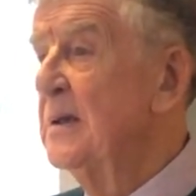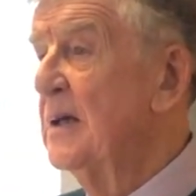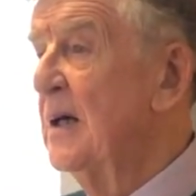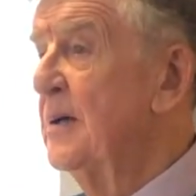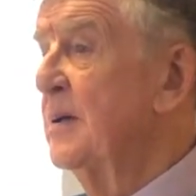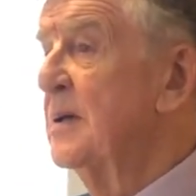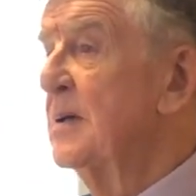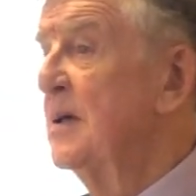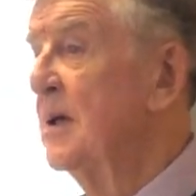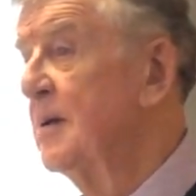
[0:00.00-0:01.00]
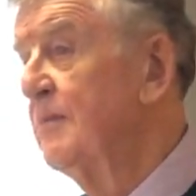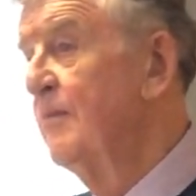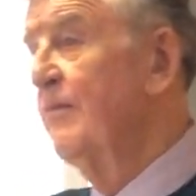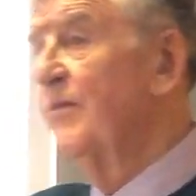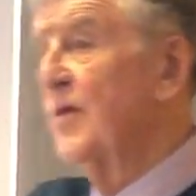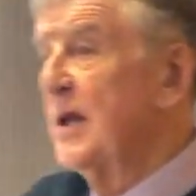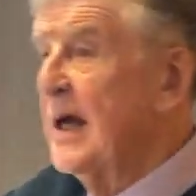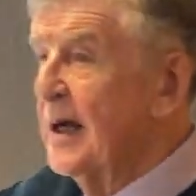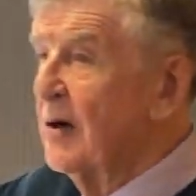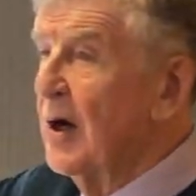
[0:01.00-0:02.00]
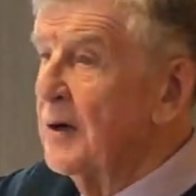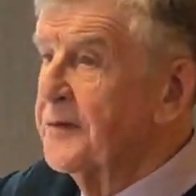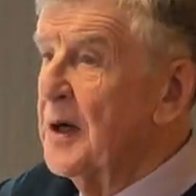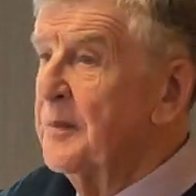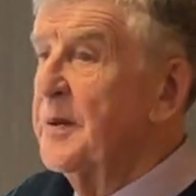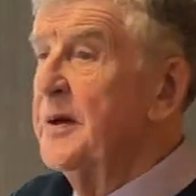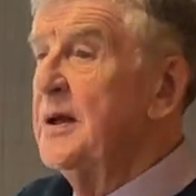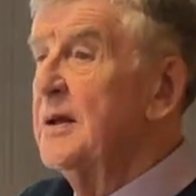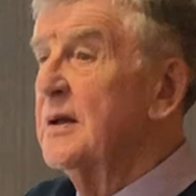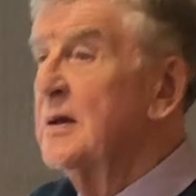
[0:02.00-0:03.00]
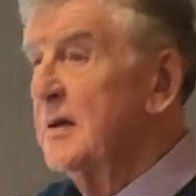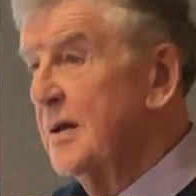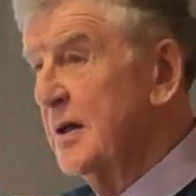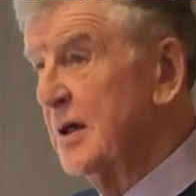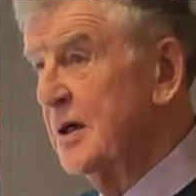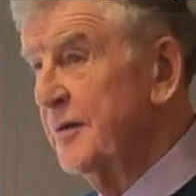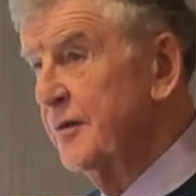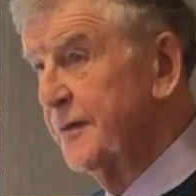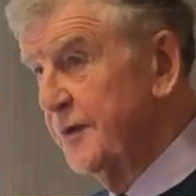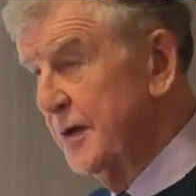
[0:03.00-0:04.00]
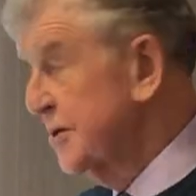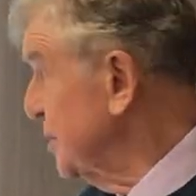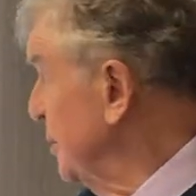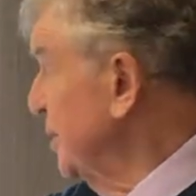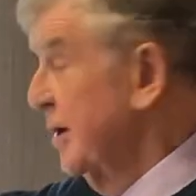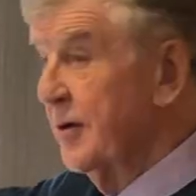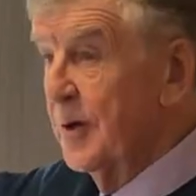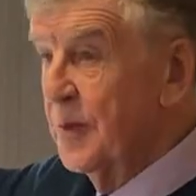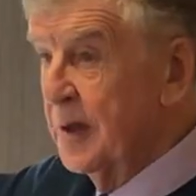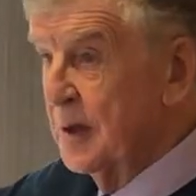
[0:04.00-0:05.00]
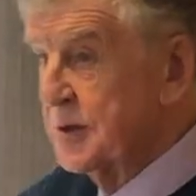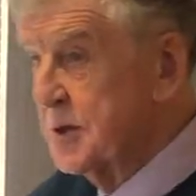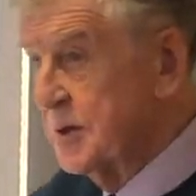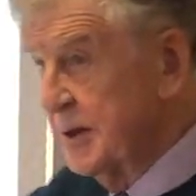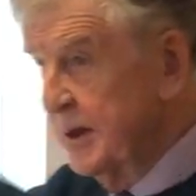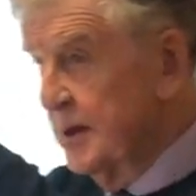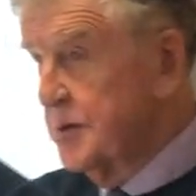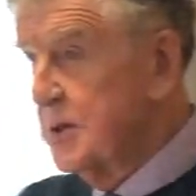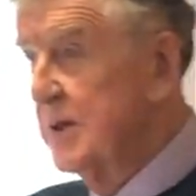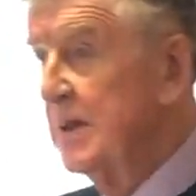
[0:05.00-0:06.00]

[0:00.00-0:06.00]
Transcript: And the aircraft company that I referred to earlier on when I was doing those